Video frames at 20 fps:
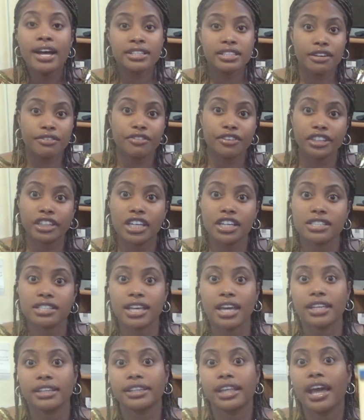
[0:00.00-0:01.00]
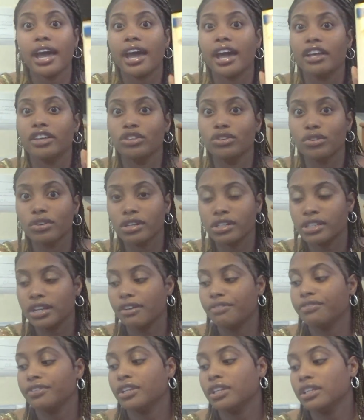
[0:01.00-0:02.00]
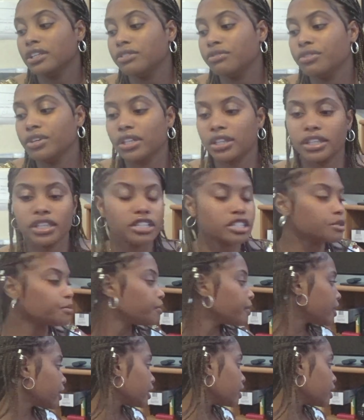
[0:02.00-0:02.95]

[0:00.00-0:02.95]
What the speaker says: different things like that, you could definitely read this book.